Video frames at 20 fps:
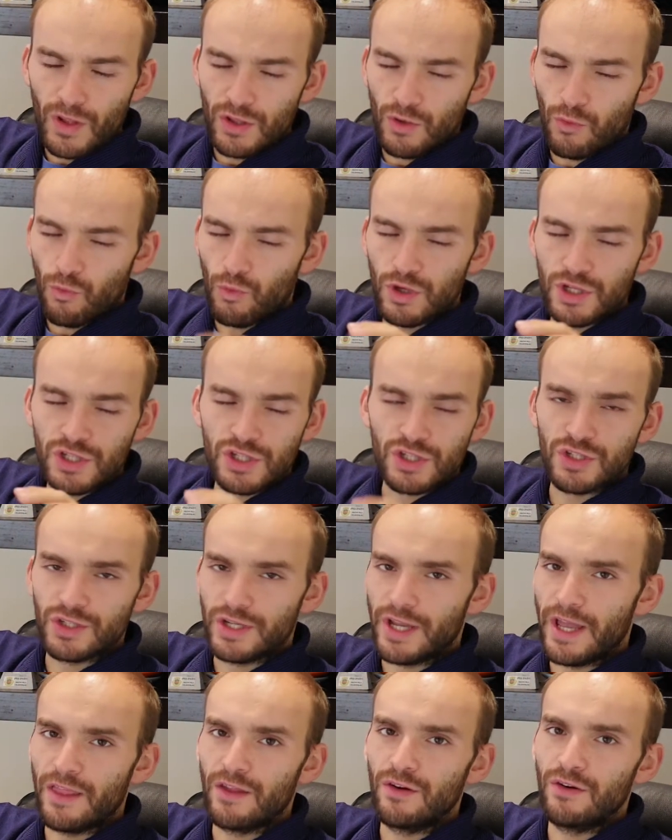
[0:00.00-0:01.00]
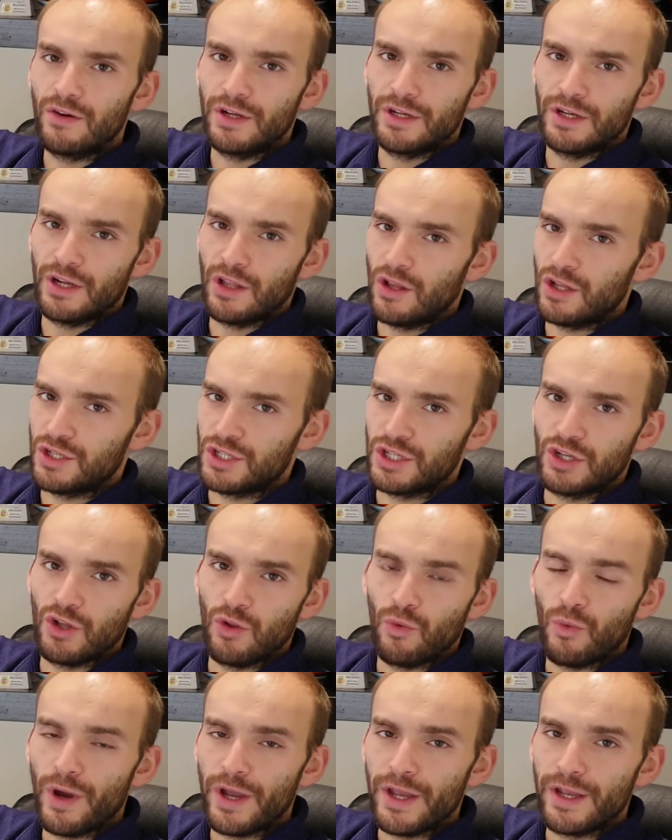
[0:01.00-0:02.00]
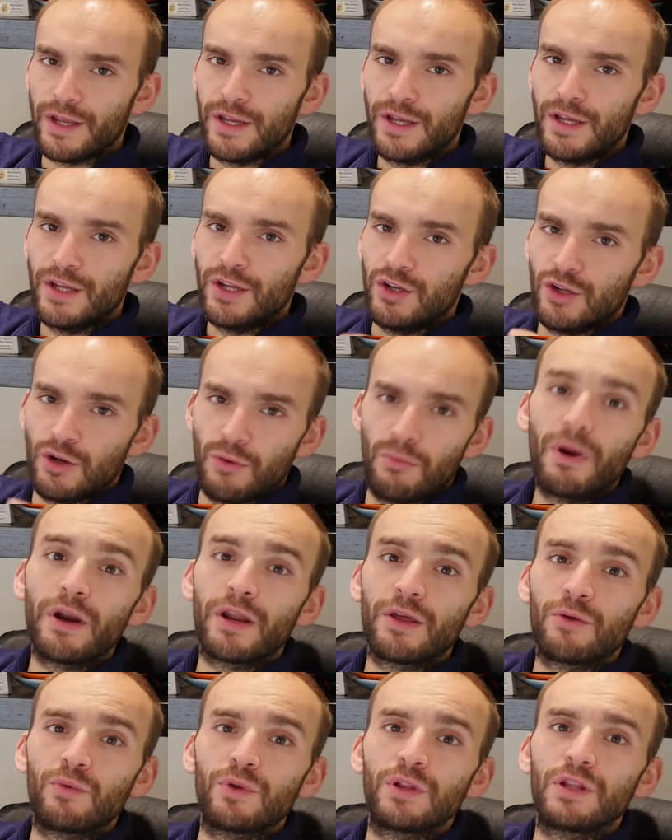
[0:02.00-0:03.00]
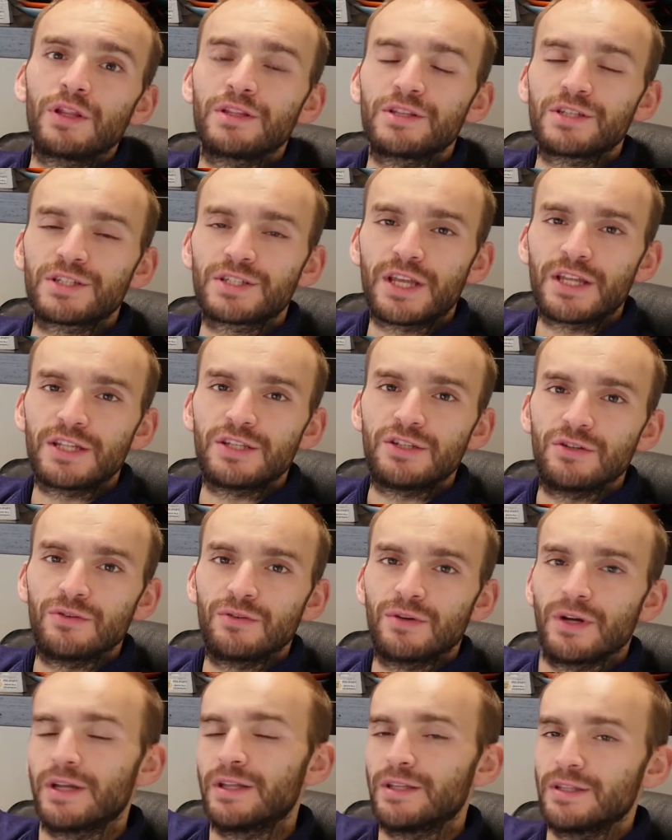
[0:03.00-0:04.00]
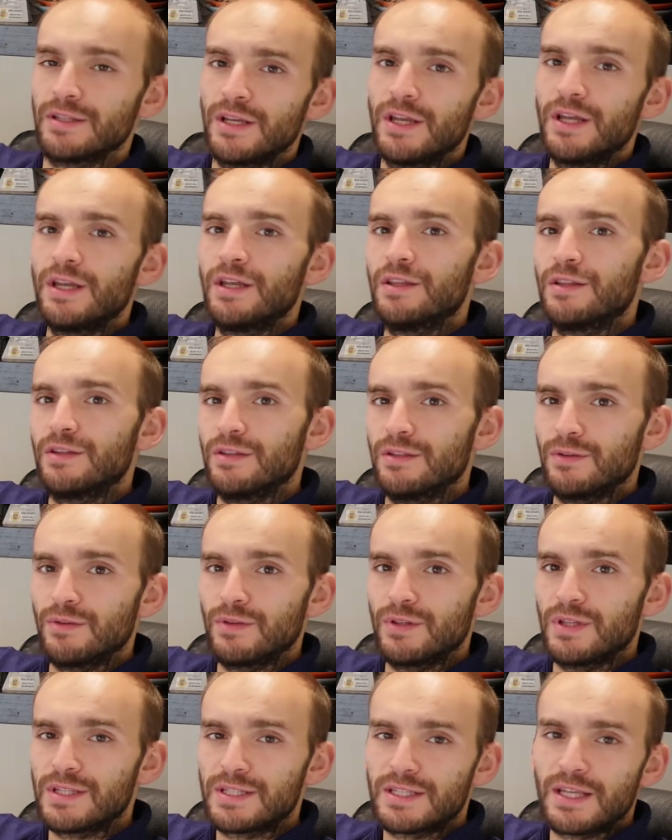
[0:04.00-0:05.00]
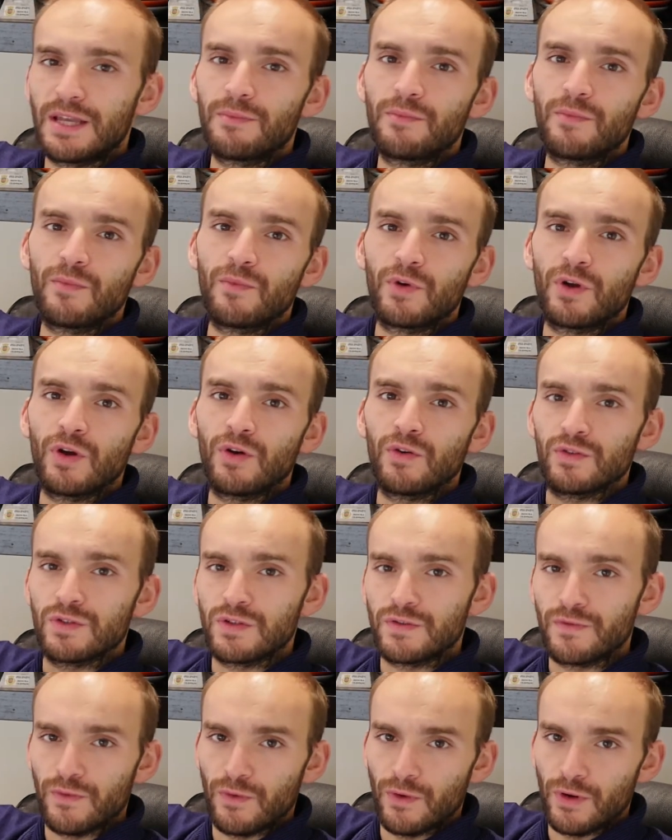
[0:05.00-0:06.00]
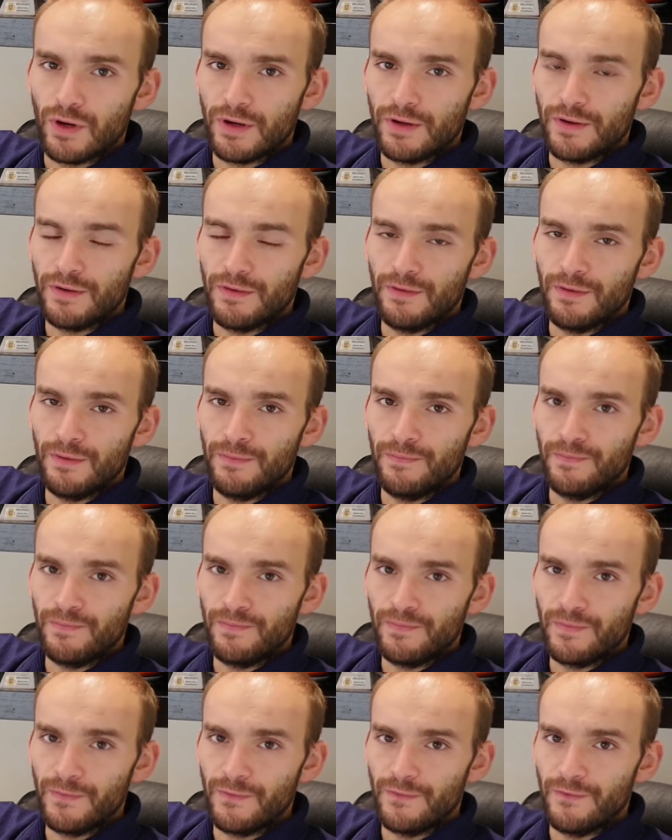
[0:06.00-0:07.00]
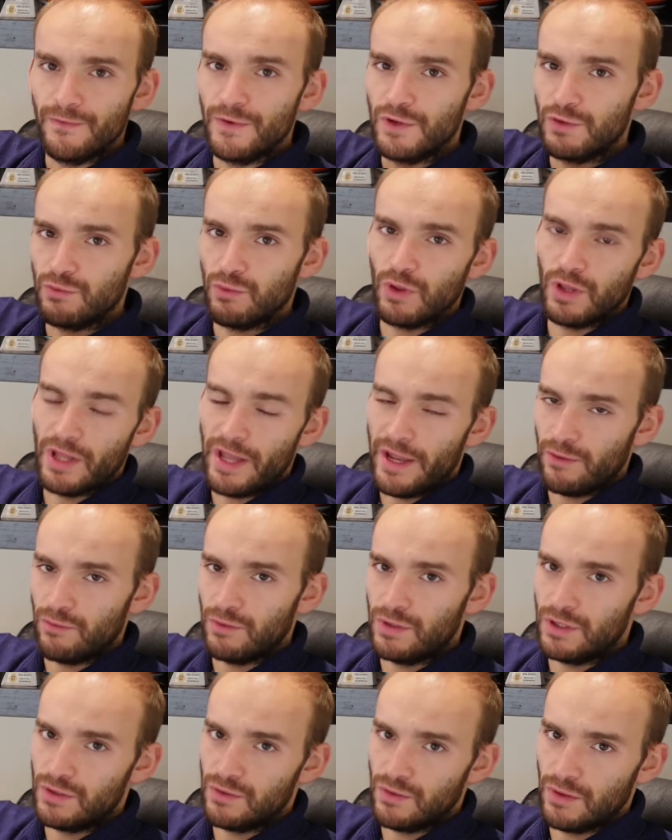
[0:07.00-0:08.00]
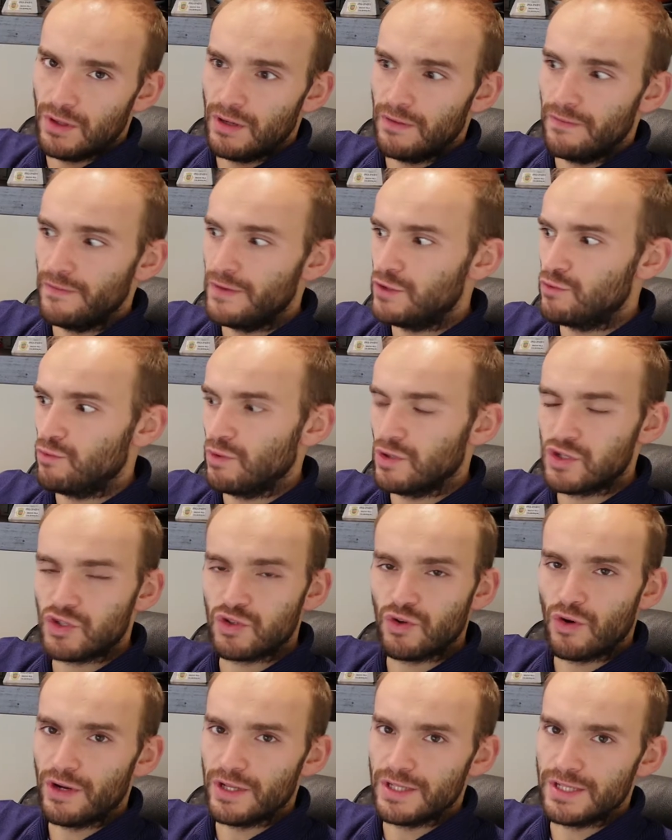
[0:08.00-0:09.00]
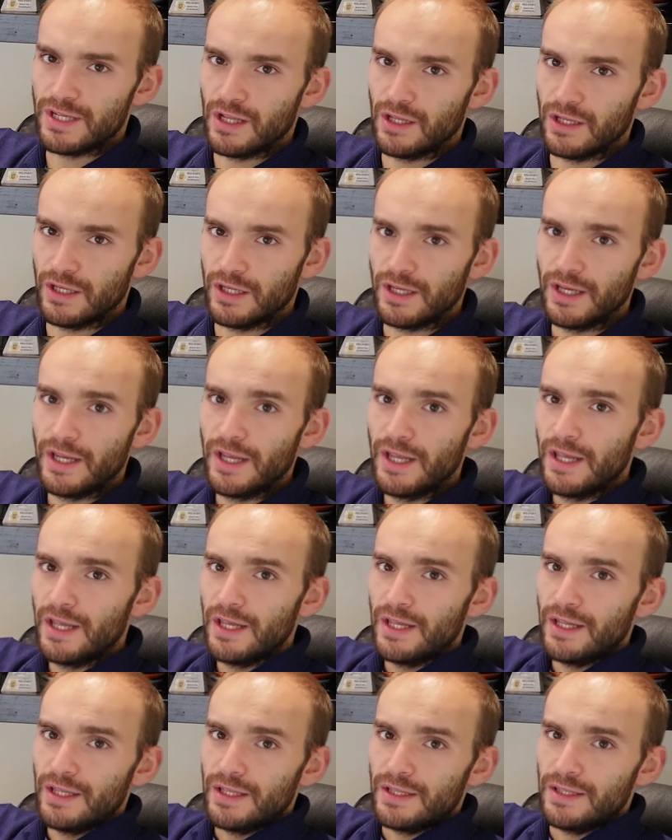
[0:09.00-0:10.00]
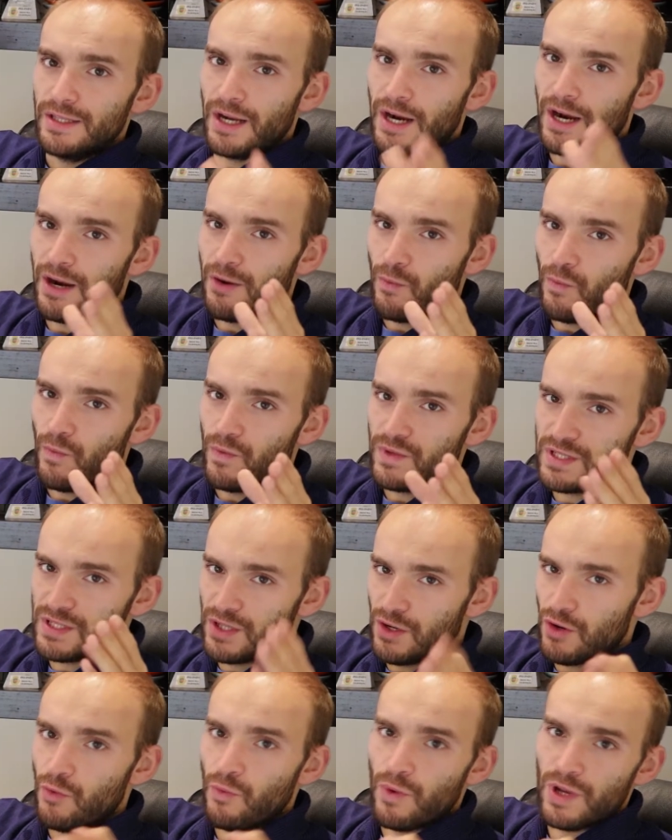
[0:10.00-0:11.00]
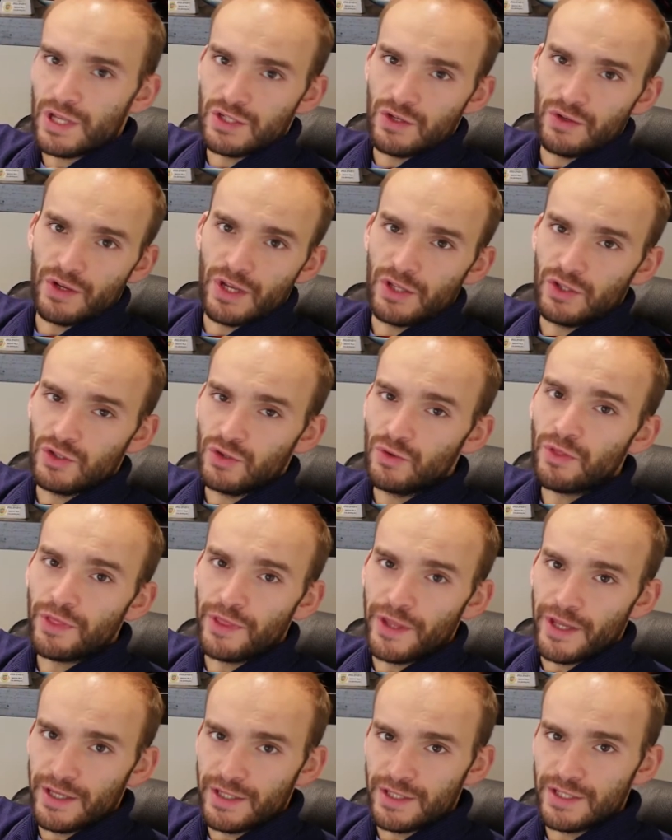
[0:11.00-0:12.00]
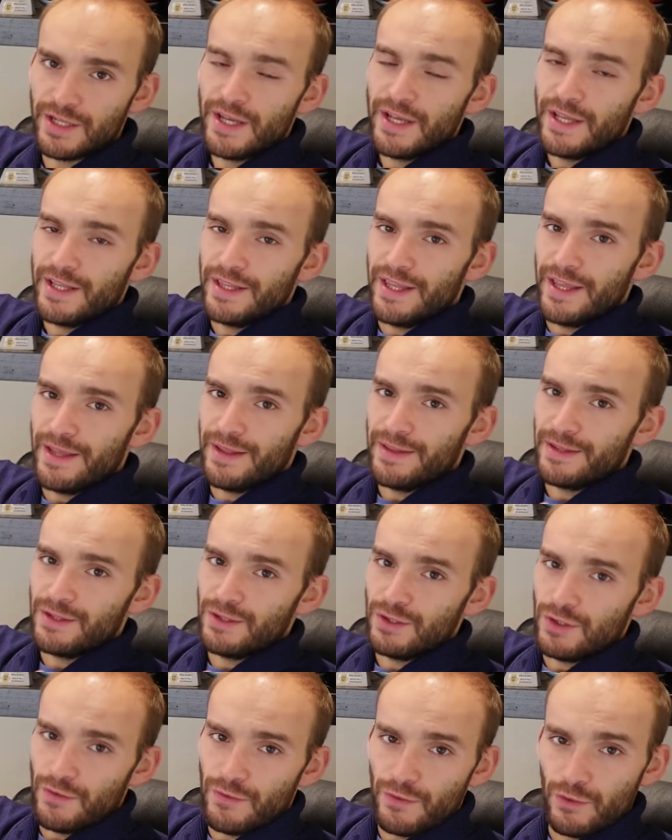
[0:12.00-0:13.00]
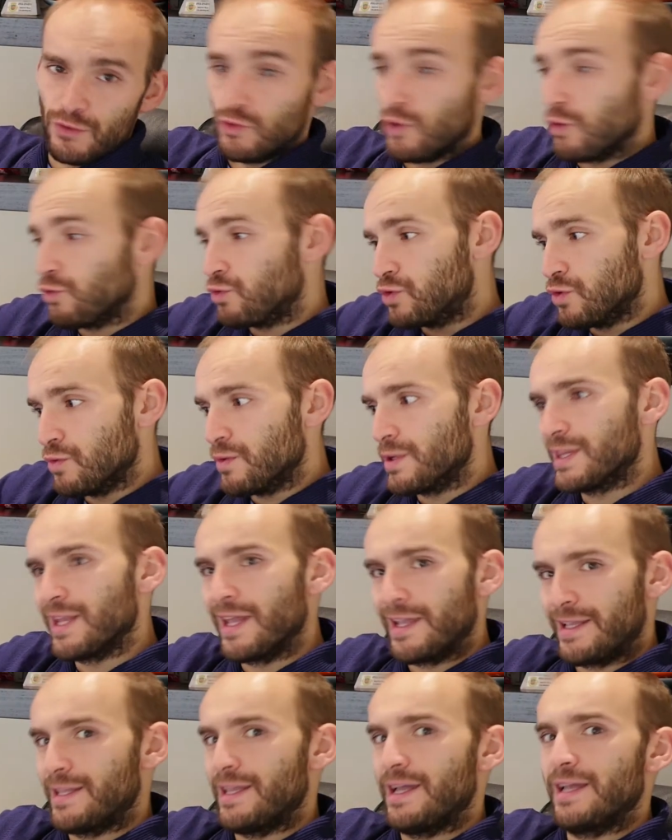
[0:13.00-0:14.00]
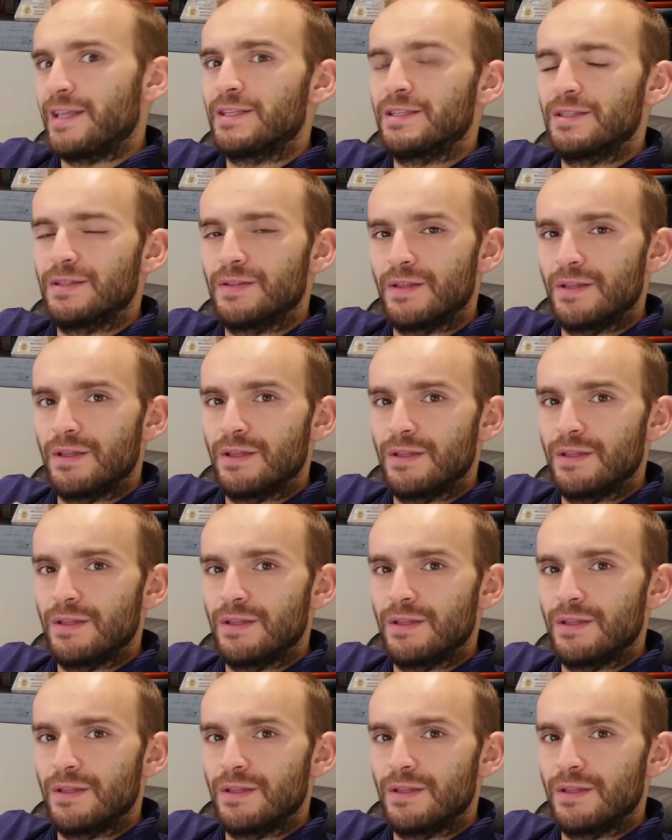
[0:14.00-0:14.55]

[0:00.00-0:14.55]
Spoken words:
the words together in a logical way, nobody will understand you. And the same goes for visual language or visual storytelling. There are certain ways you can do things that if you don't do it like that,